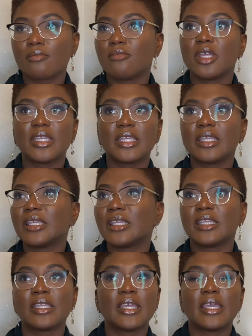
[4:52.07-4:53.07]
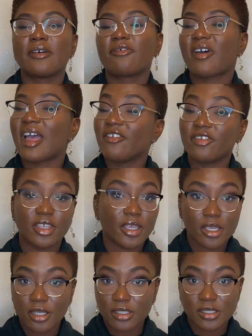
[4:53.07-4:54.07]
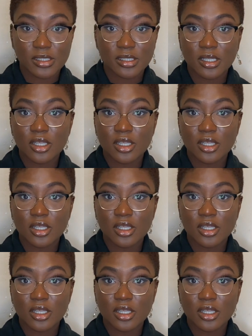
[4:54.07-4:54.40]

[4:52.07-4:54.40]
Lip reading: money in 5 years.